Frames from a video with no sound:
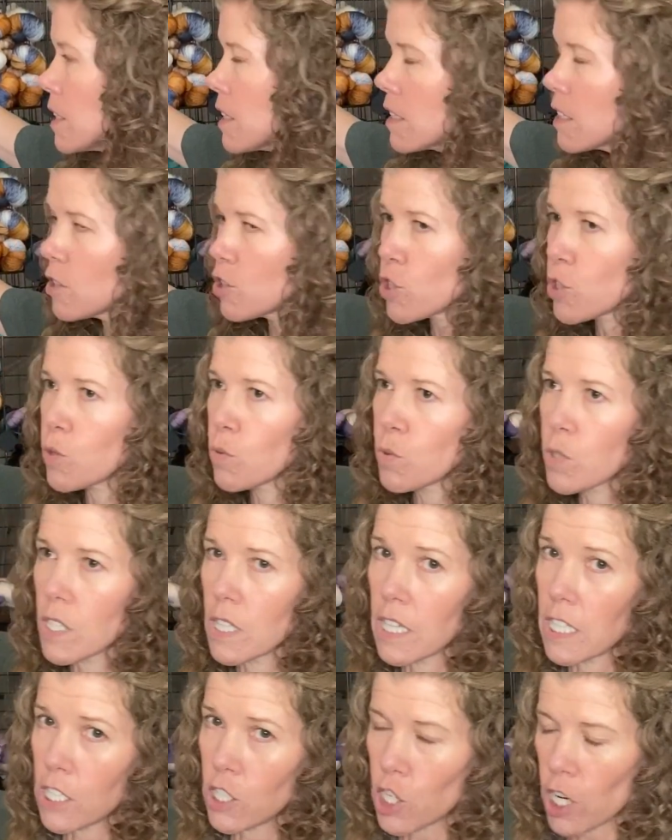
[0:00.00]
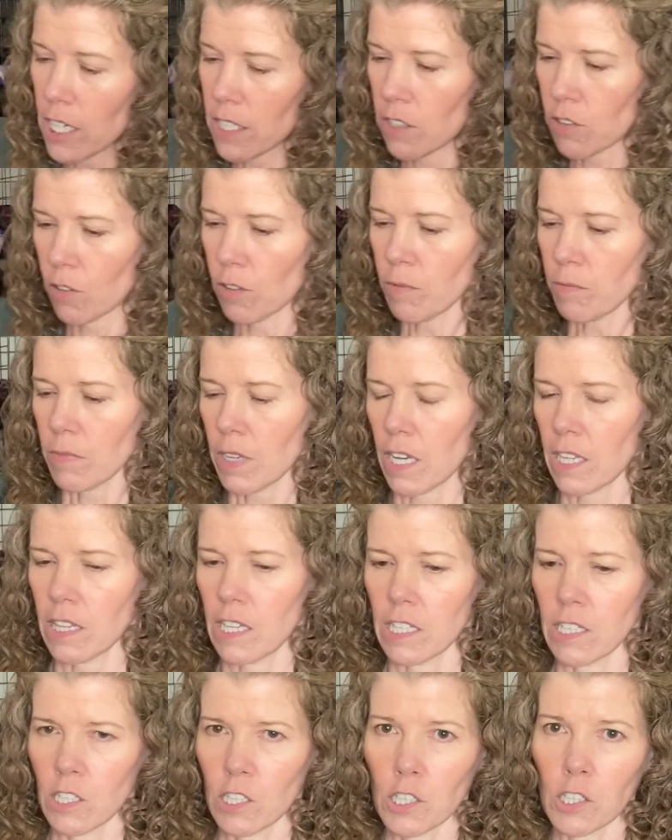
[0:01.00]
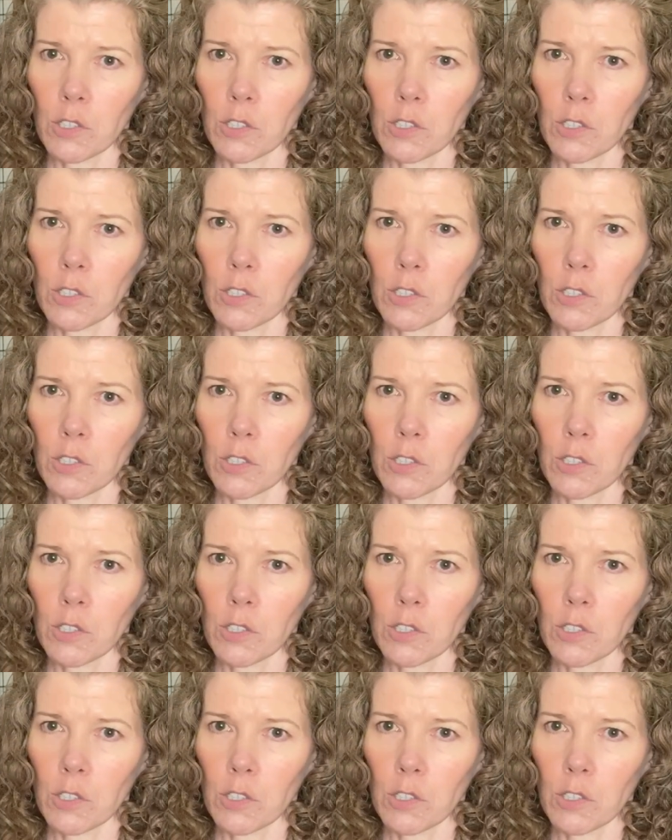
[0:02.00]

Susan the Gentle, and then